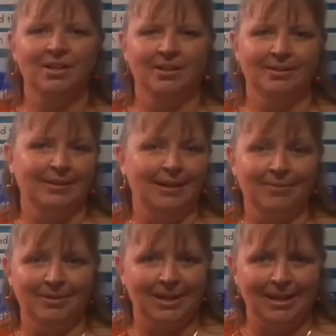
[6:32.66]
Not
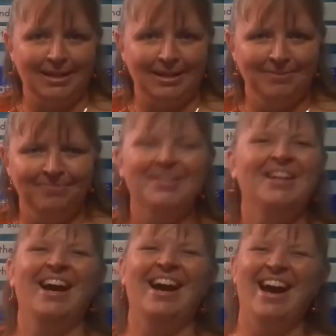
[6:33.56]
with Katie.
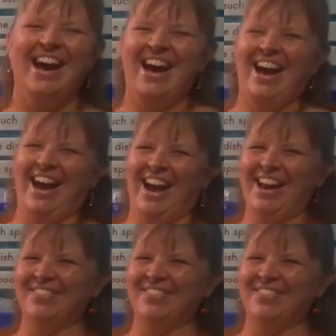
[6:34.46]
I have